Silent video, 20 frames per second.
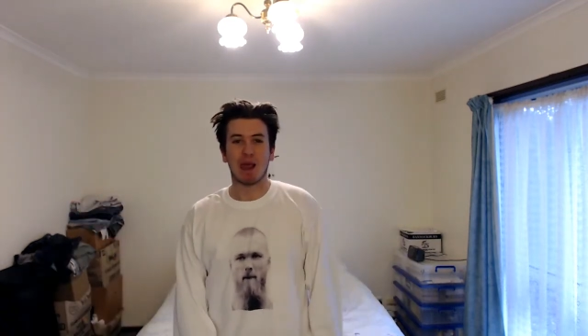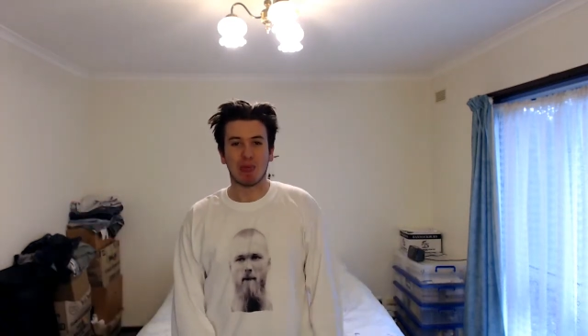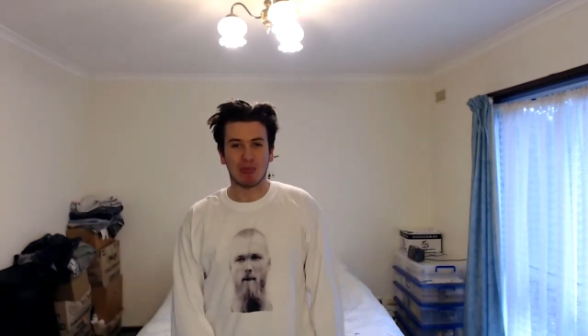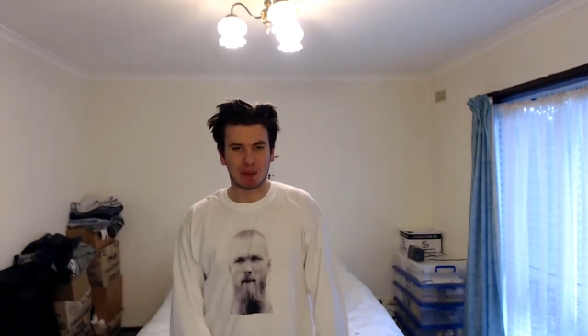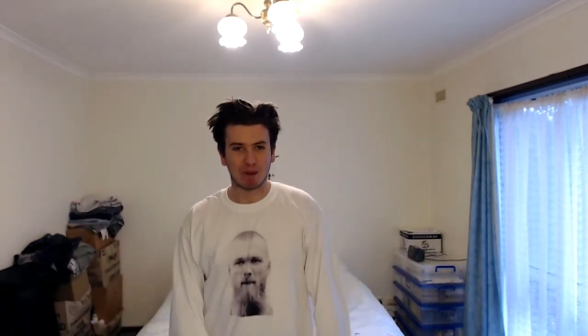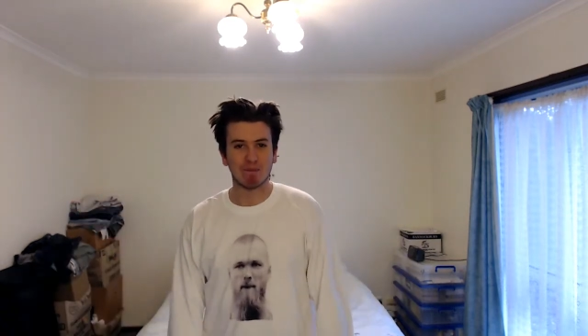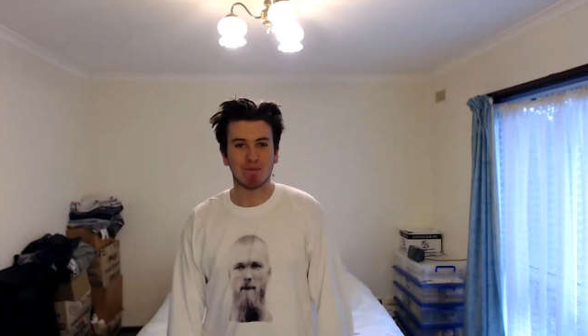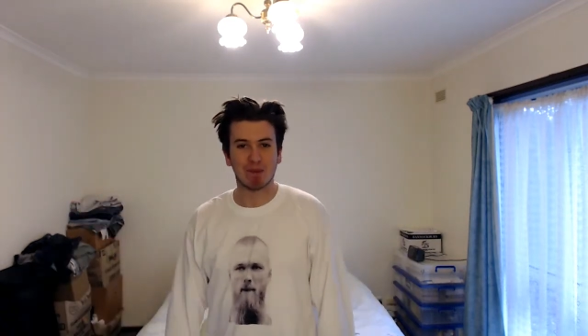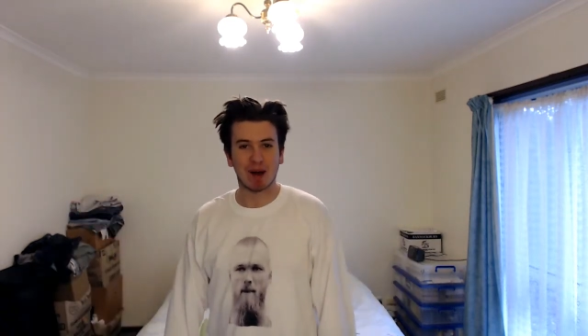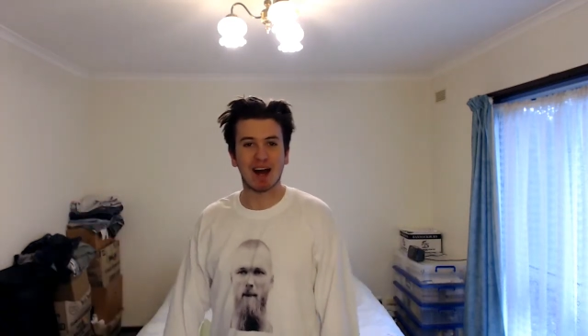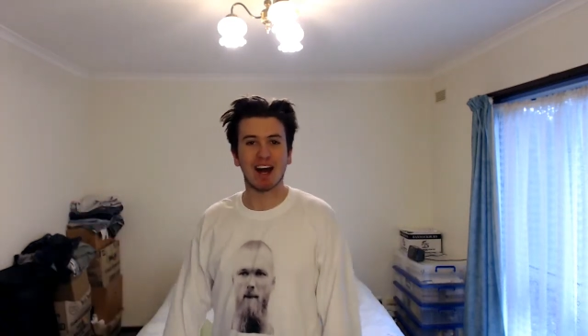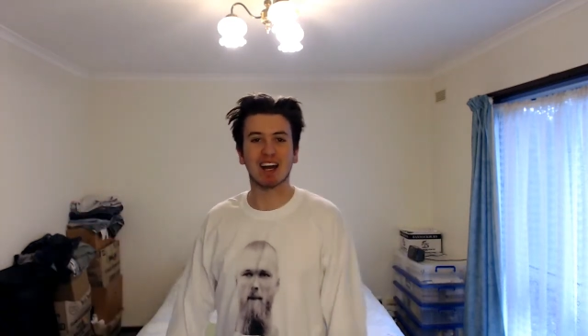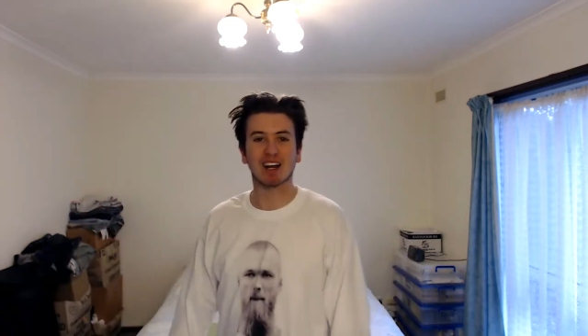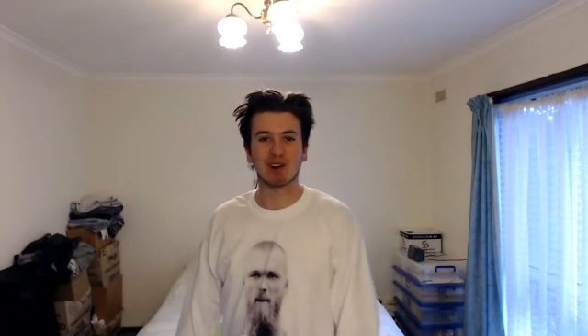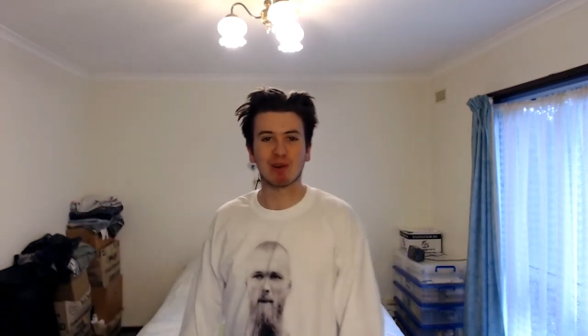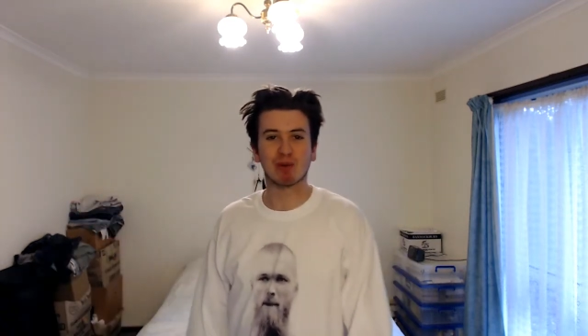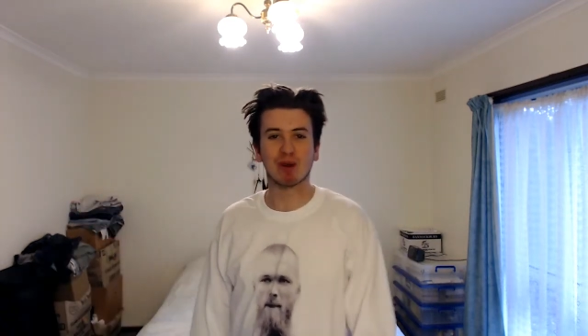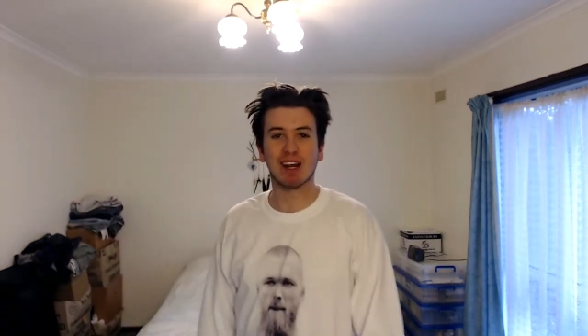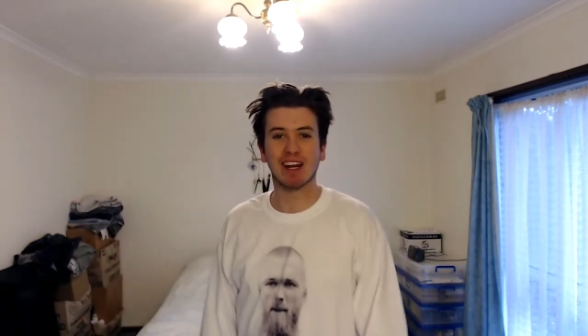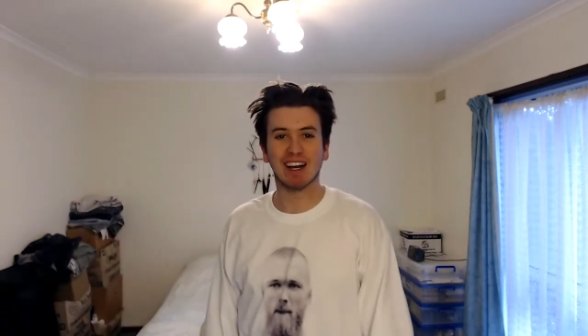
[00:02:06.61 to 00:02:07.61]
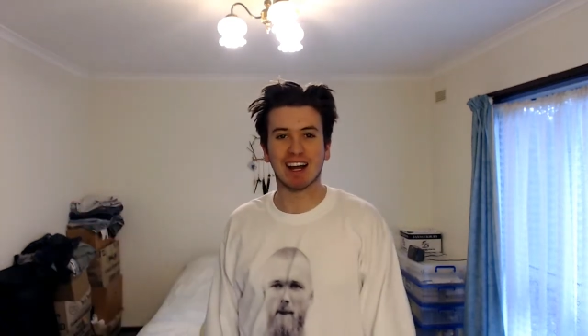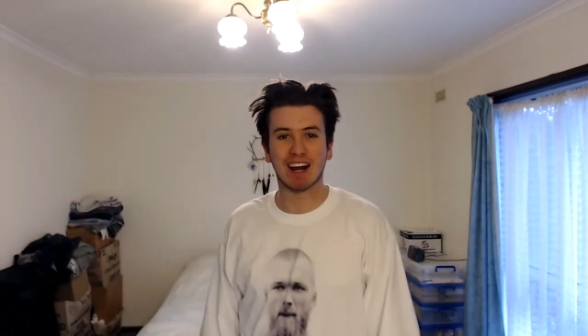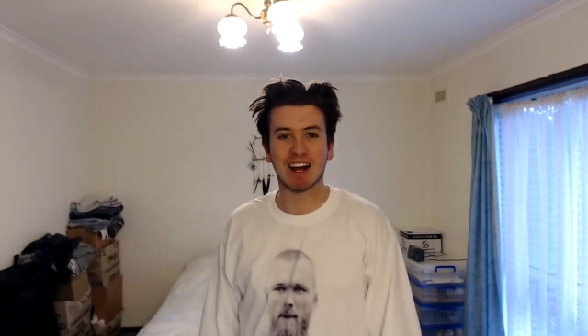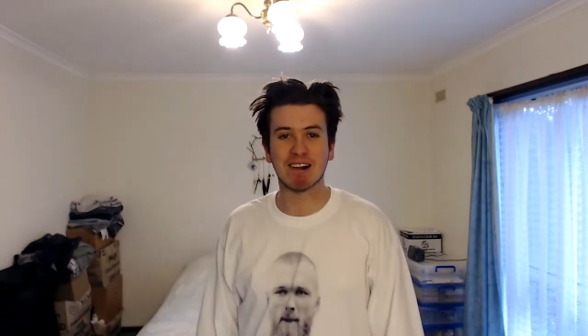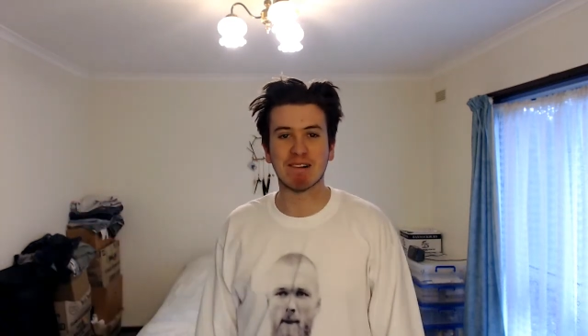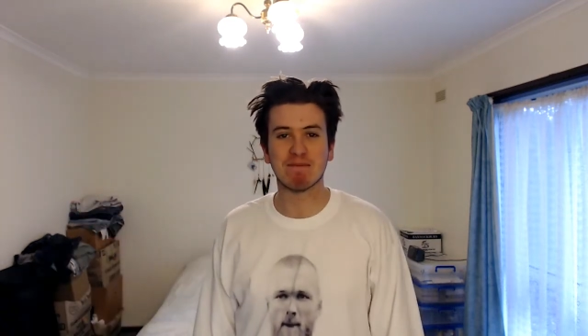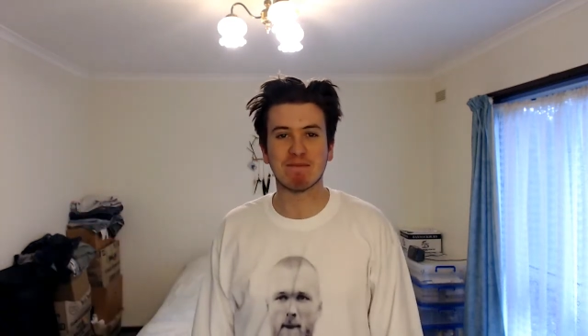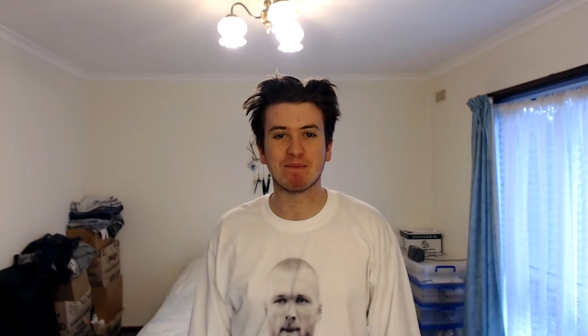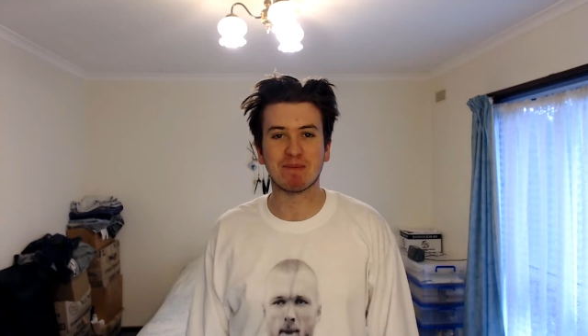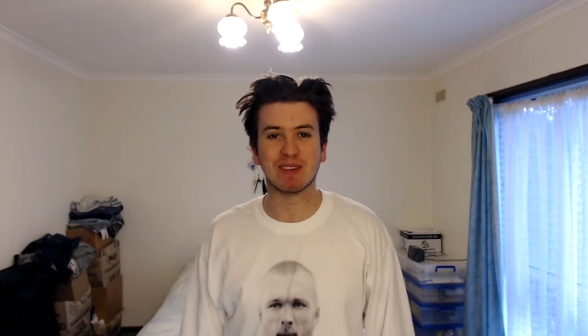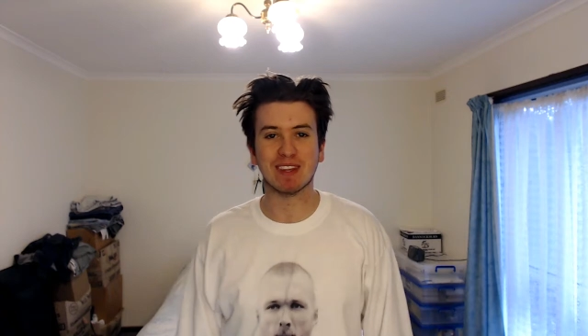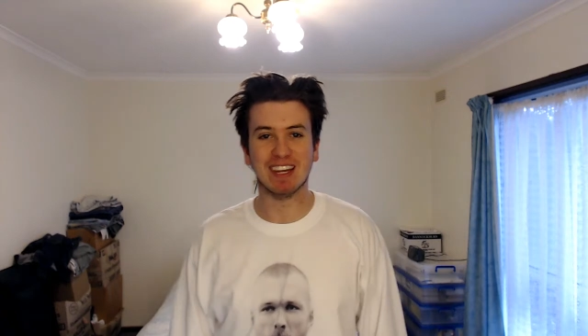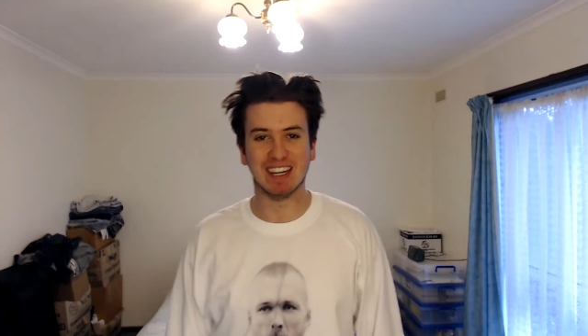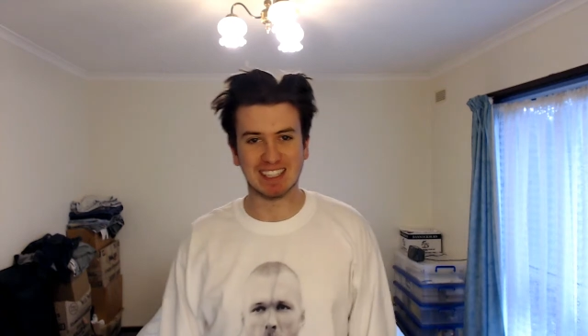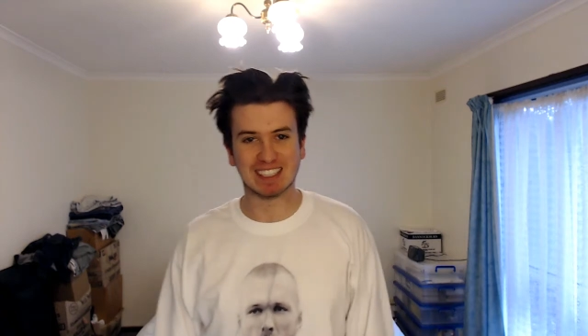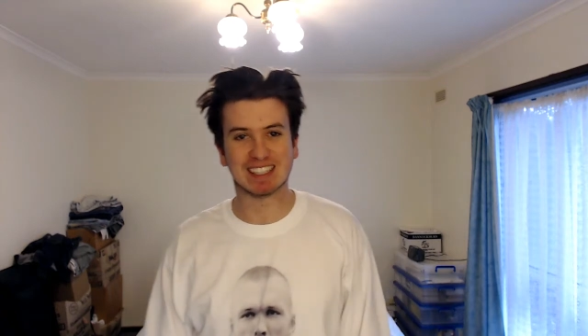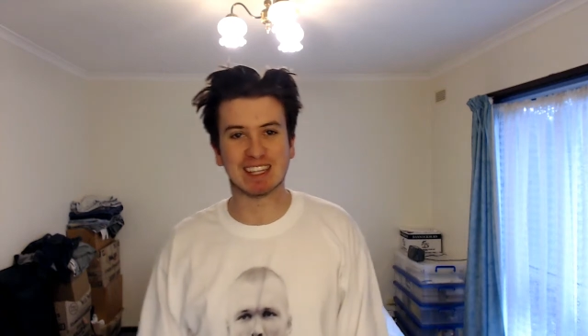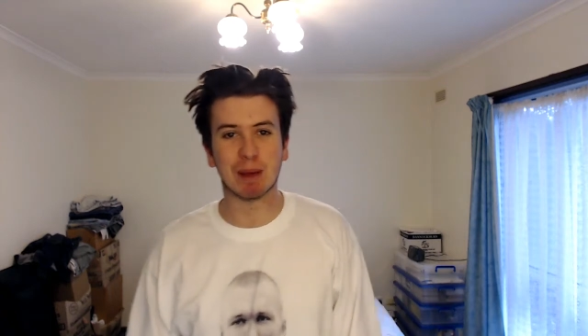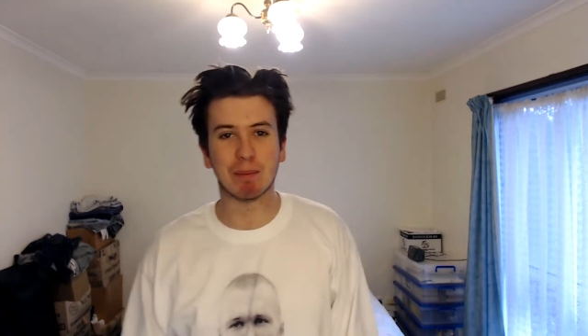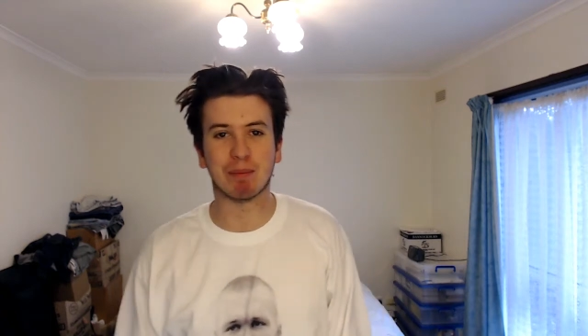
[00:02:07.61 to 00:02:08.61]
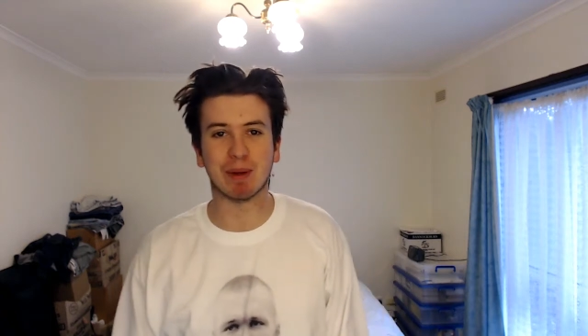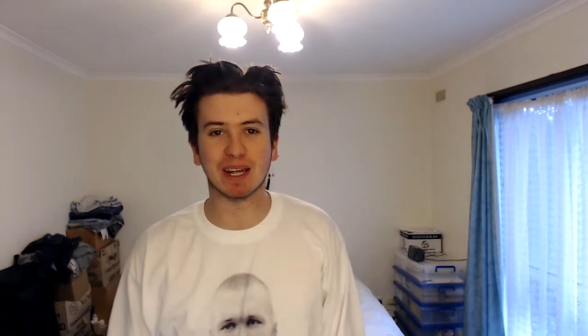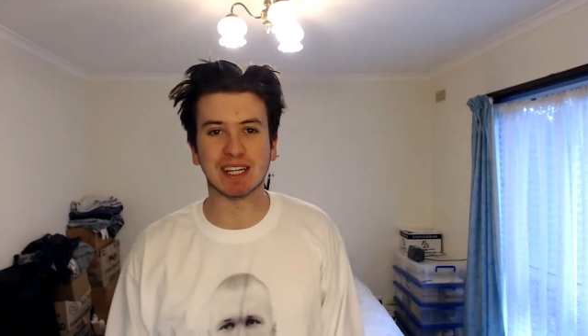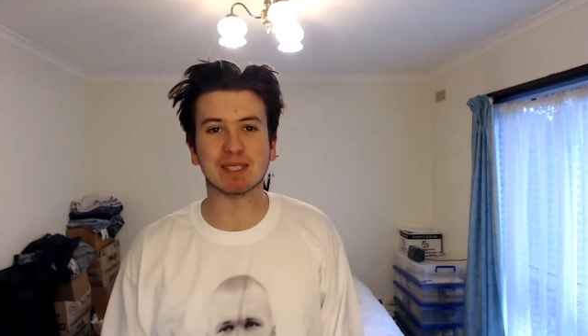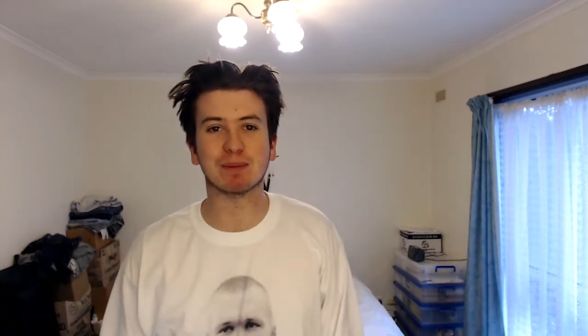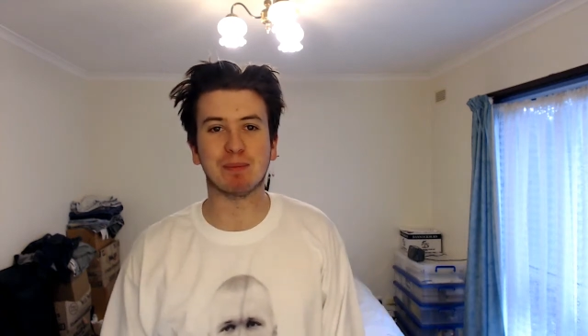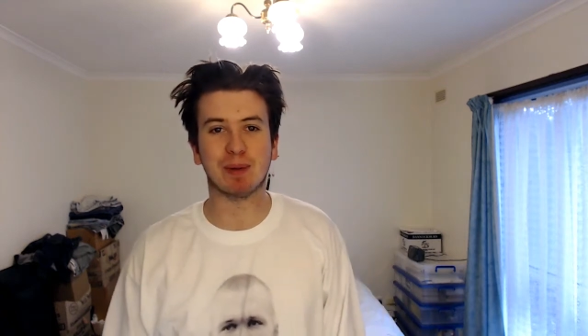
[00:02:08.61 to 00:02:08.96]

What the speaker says: that margarita is the best